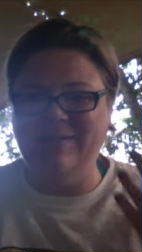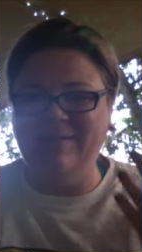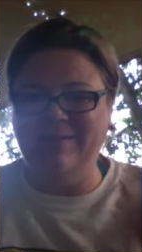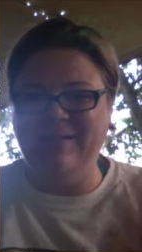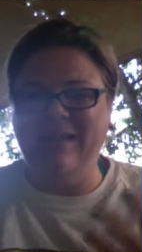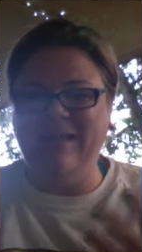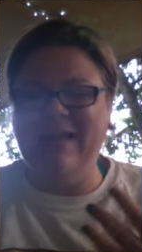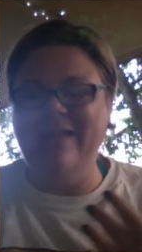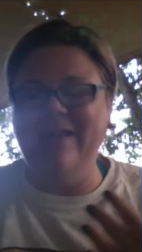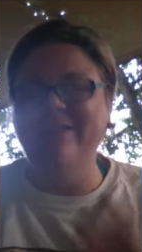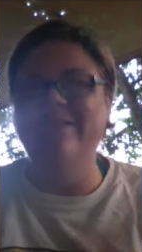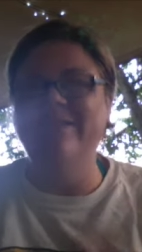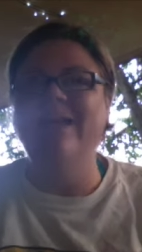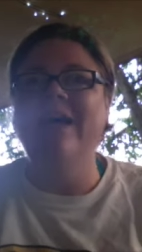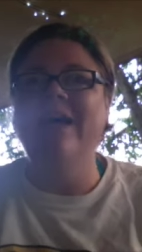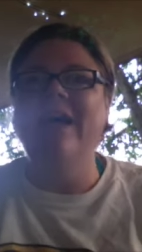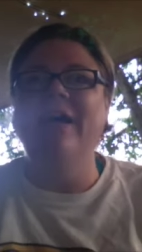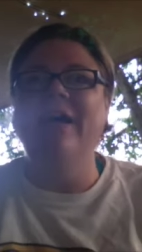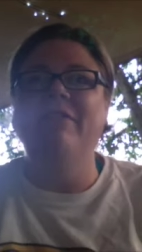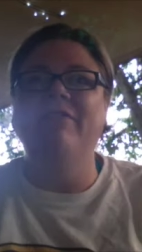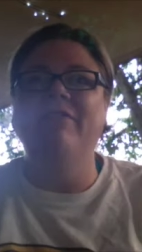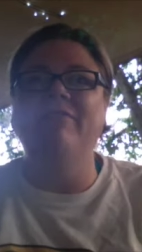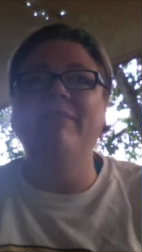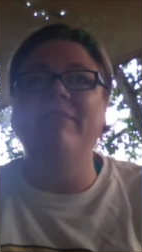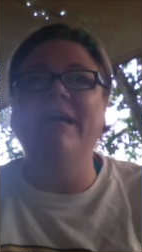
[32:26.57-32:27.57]
And
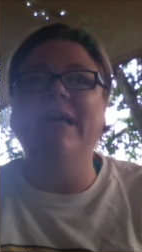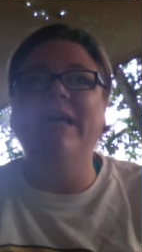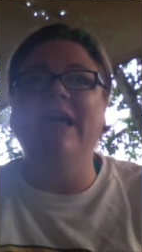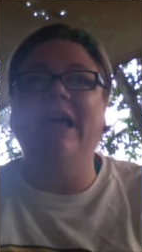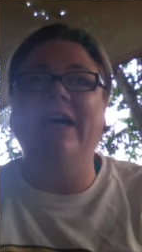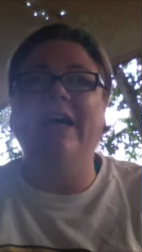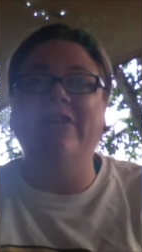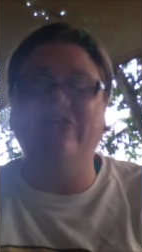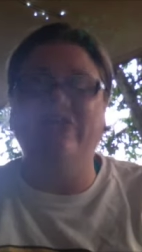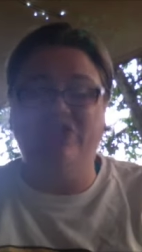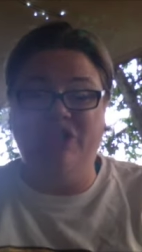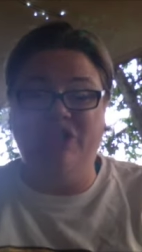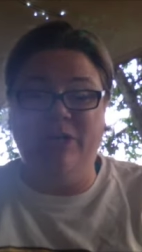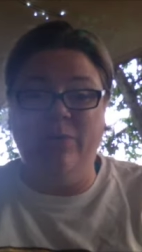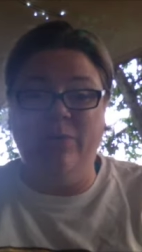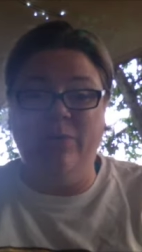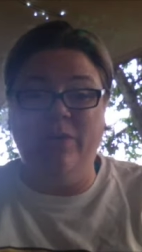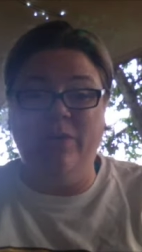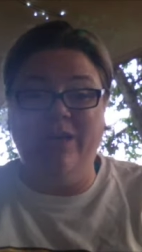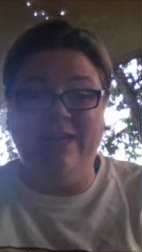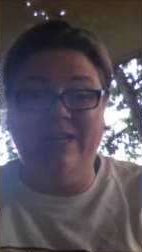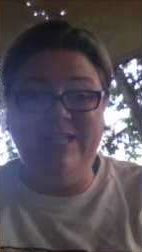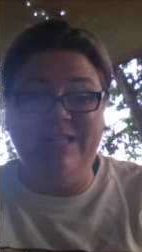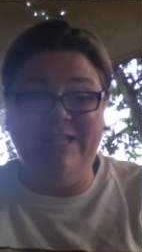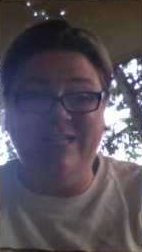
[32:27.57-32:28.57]
for me, last year when
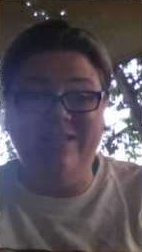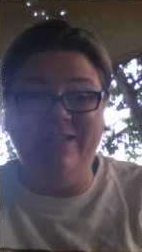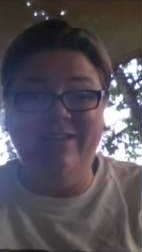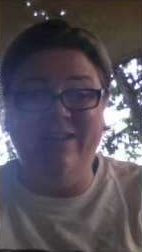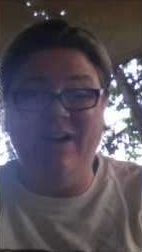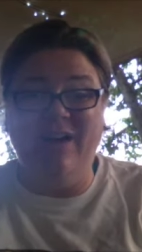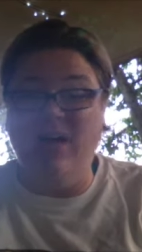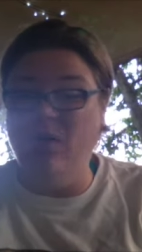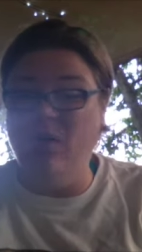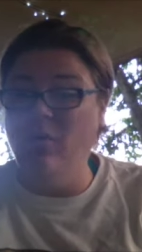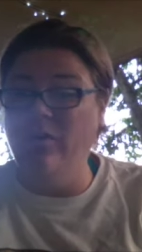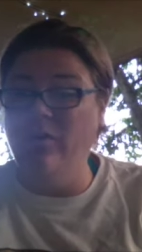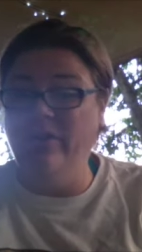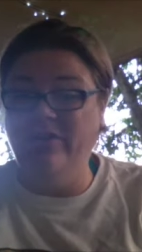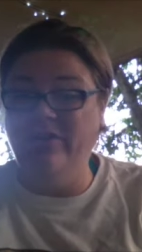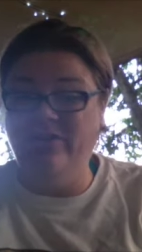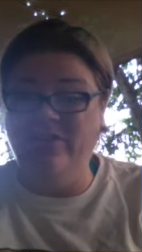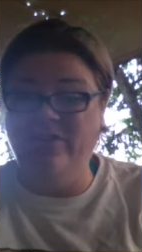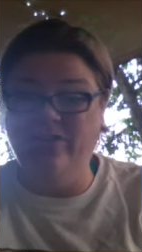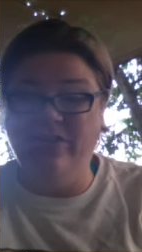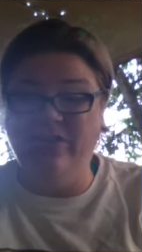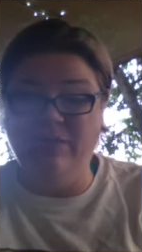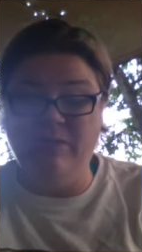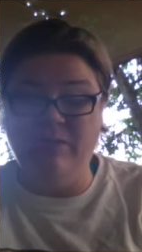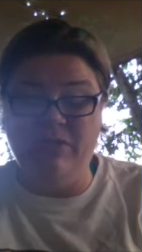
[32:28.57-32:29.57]
I did it, I wanted to do
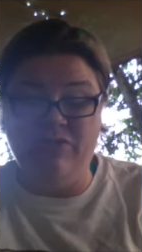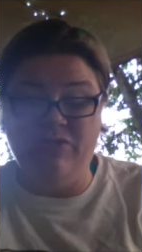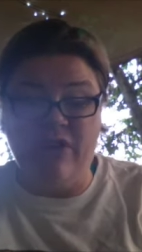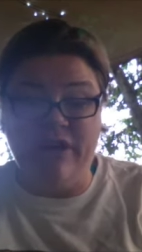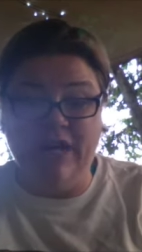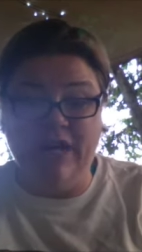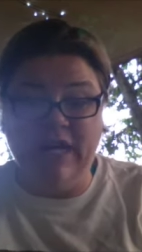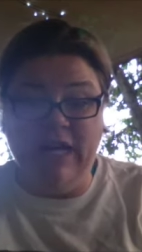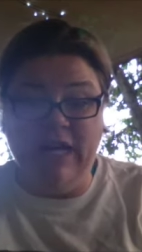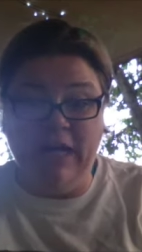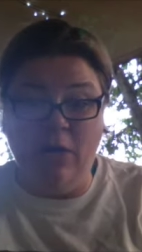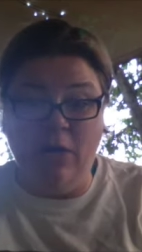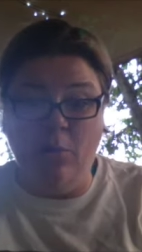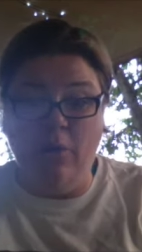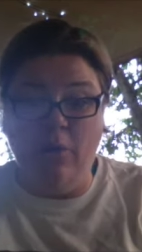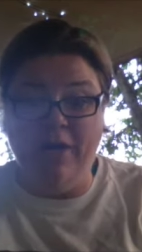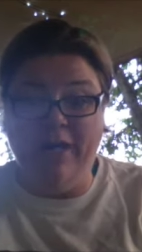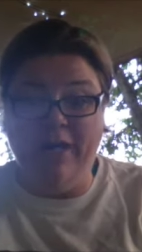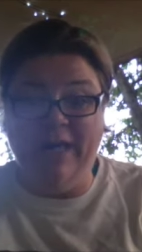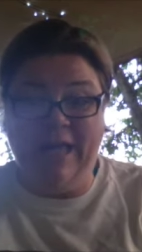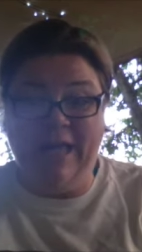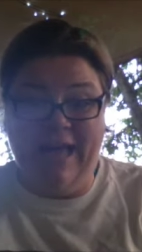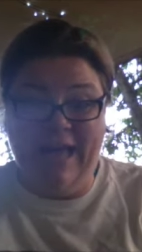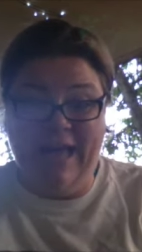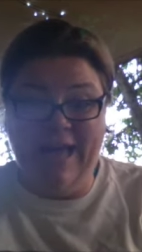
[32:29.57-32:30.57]
some stranded colour work
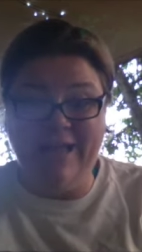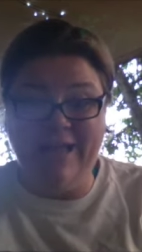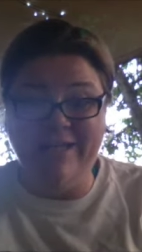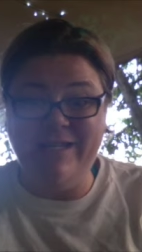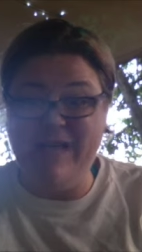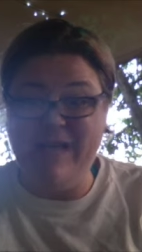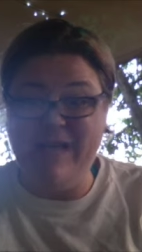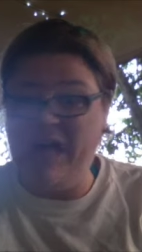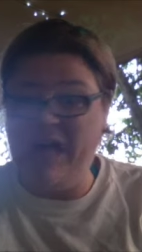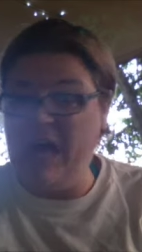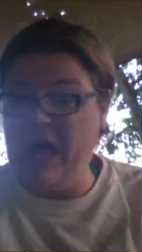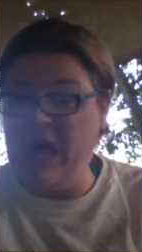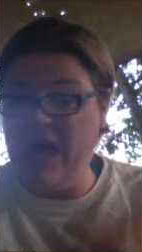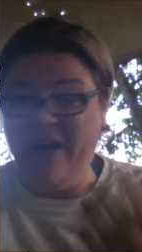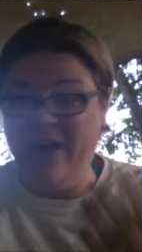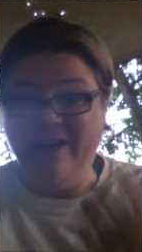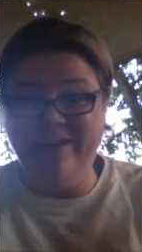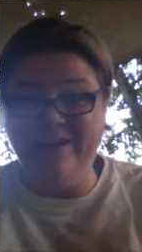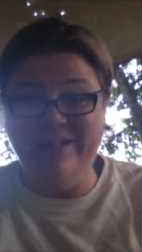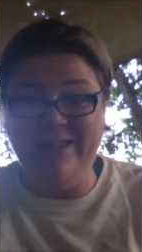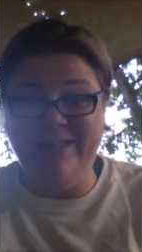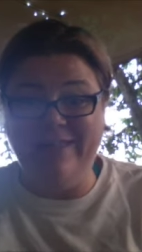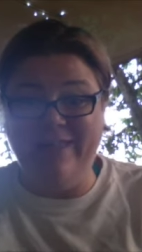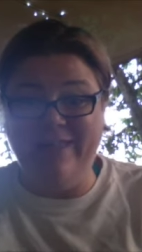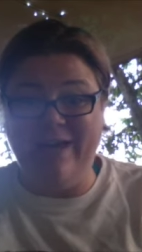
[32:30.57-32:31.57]
in a hat. I
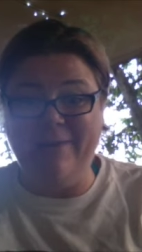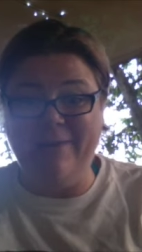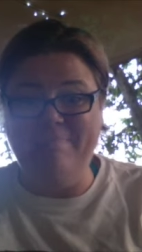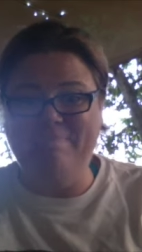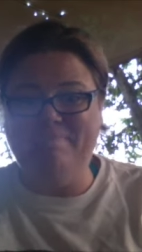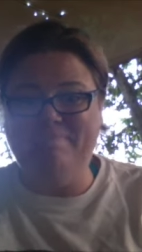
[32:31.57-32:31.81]
did that.